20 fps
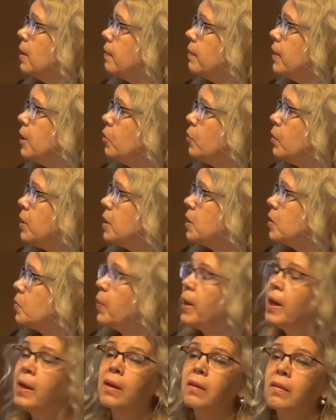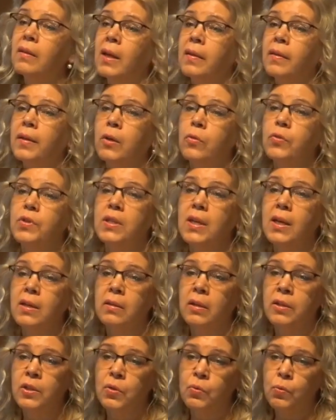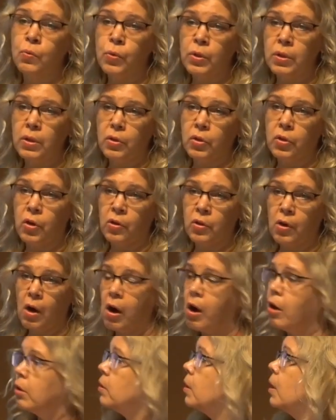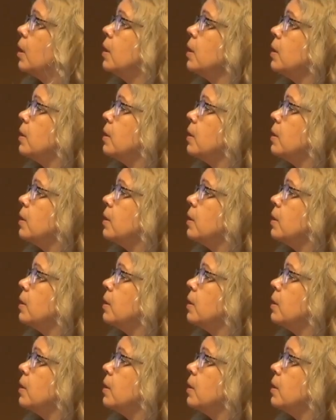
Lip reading: then you expect that those signals would turn on